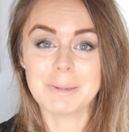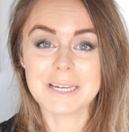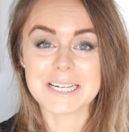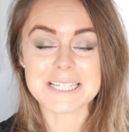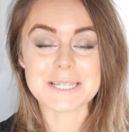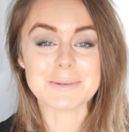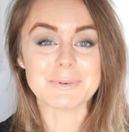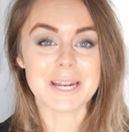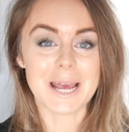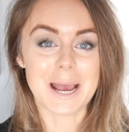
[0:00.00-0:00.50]

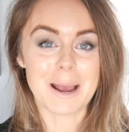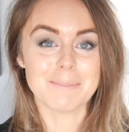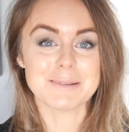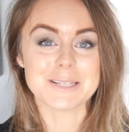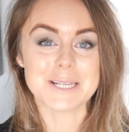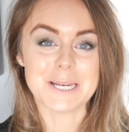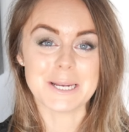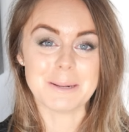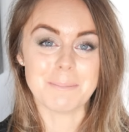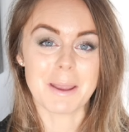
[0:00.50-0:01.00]
because it would
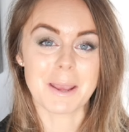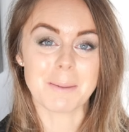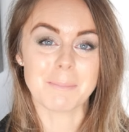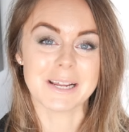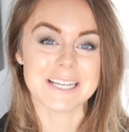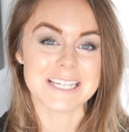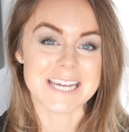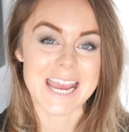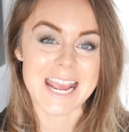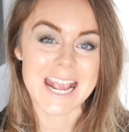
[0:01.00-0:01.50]
absolutely make
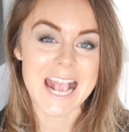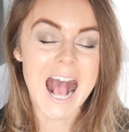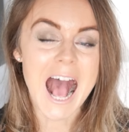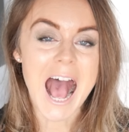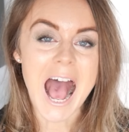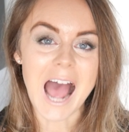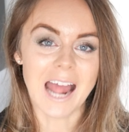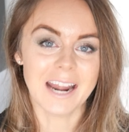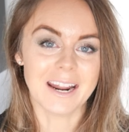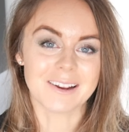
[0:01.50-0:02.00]
my day.
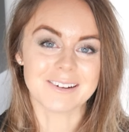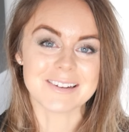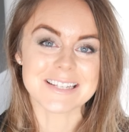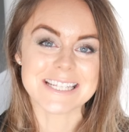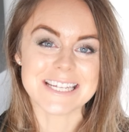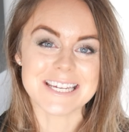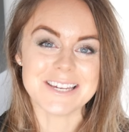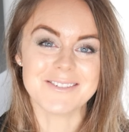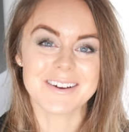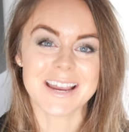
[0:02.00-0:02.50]
And I will
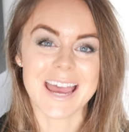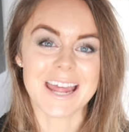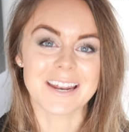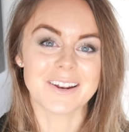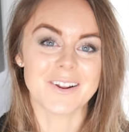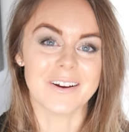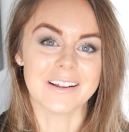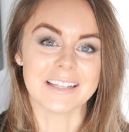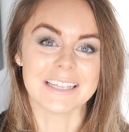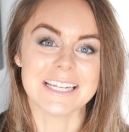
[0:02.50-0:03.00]
see you
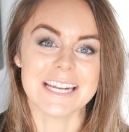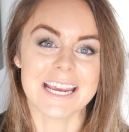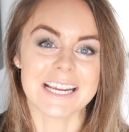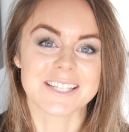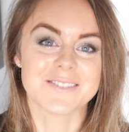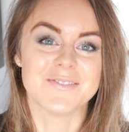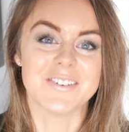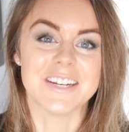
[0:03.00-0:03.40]
again on the next